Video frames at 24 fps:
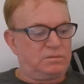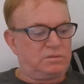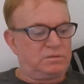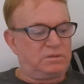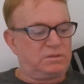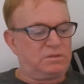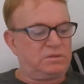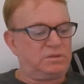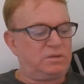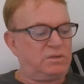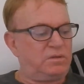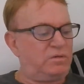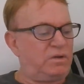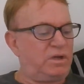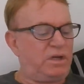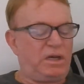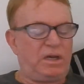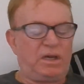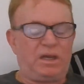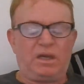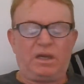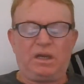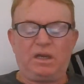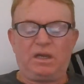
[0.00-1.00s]
to do
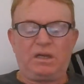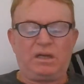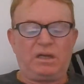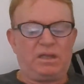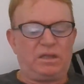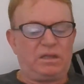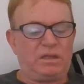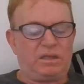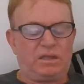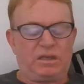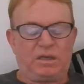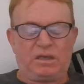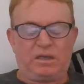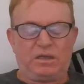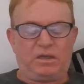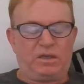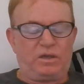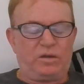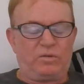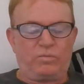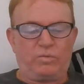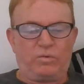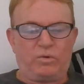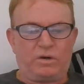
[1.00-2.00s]
anything
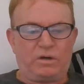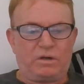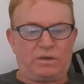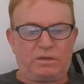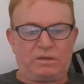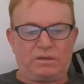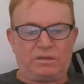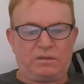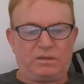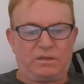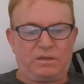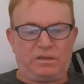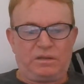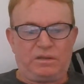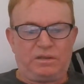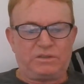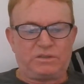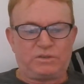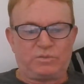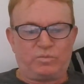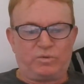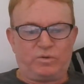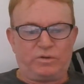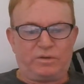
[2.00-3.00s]
you want in
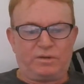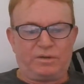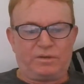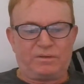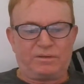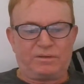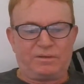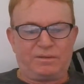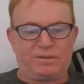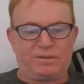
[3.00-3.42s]
this world.